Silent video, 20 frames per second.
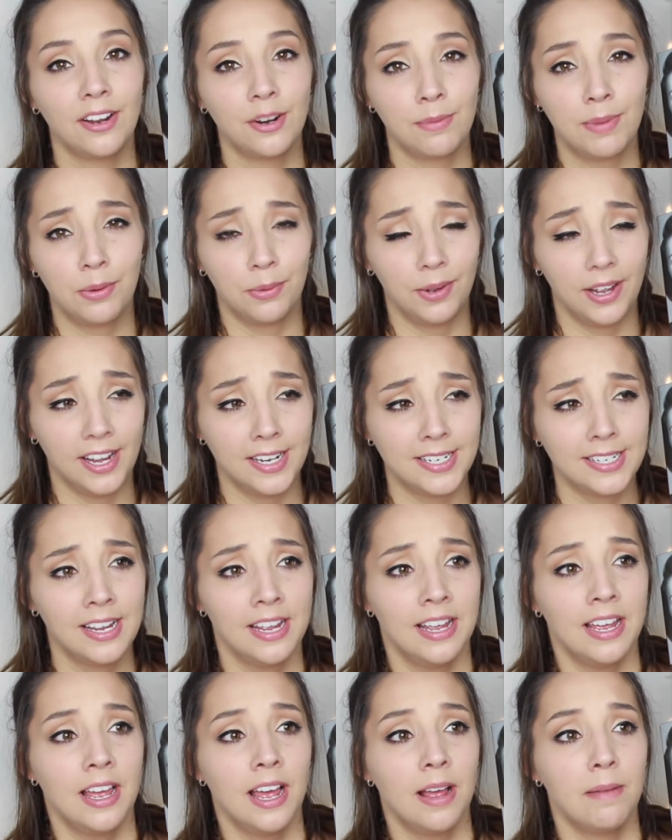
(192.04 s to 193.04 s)
sound a bit weird,
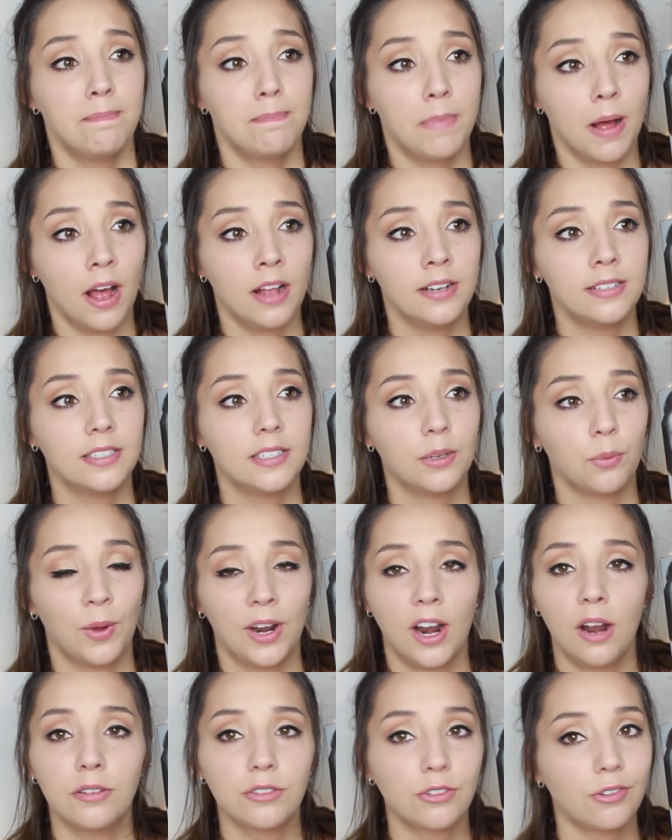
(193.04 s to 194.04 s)
but
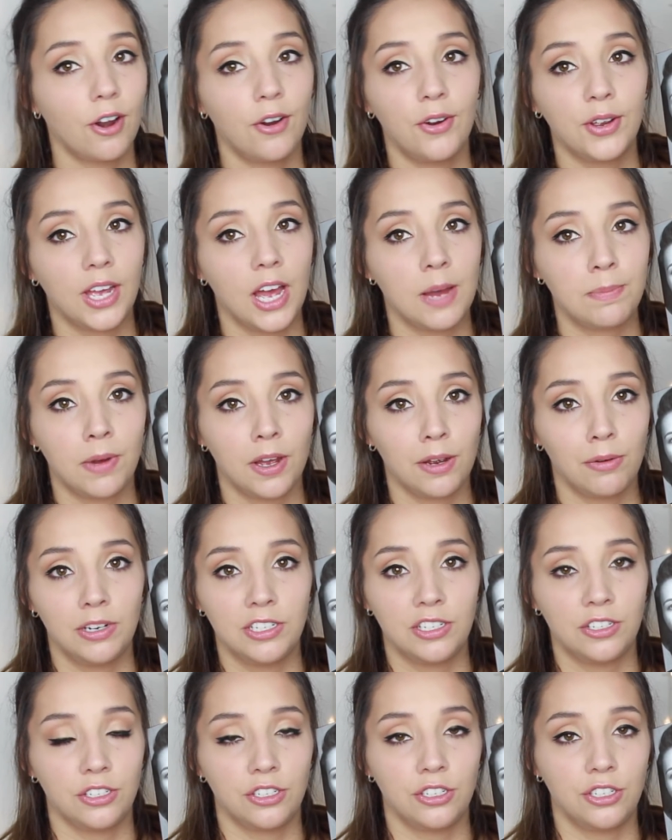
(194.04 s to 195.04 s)
when I was growing up I
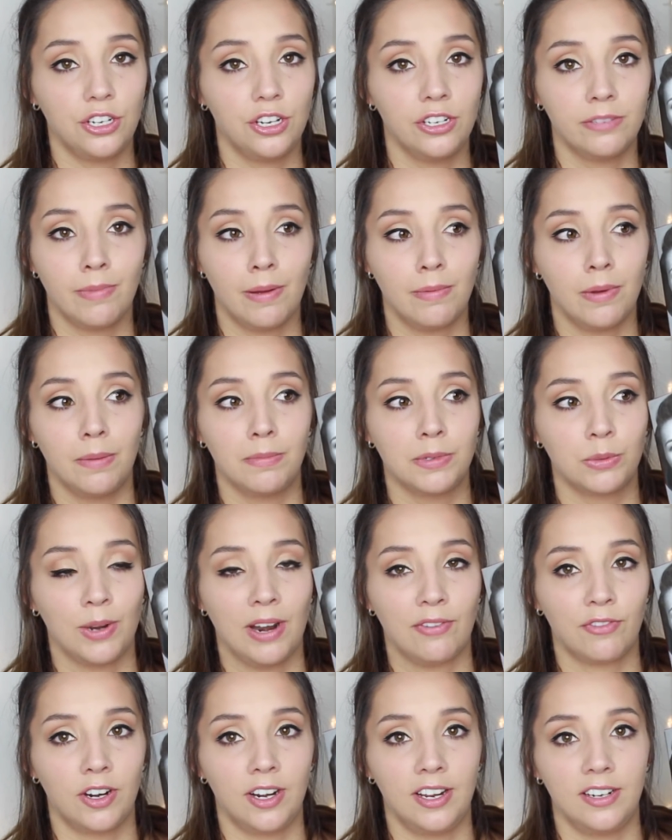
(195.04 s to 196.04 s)
always just used my mum's
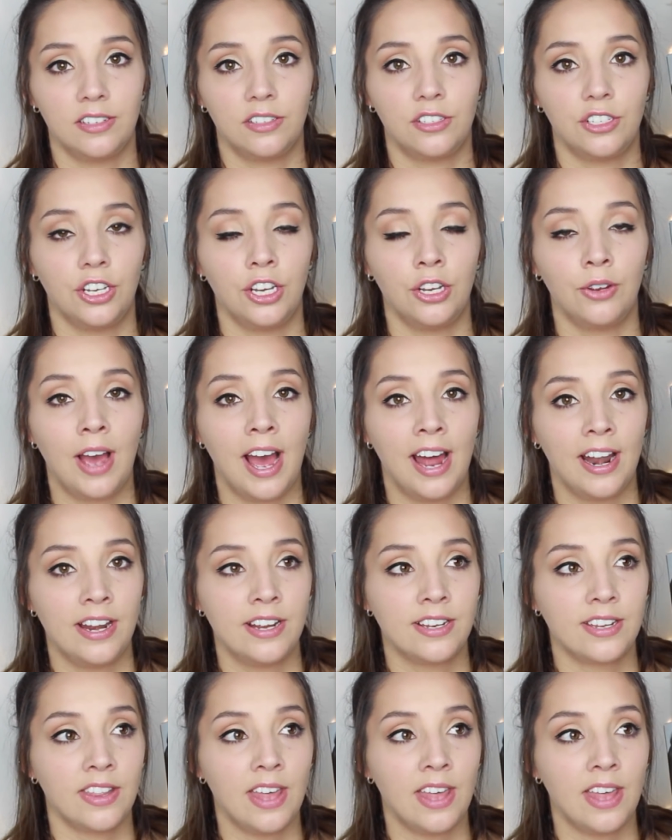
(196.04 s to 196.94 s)
whenever I needed to, and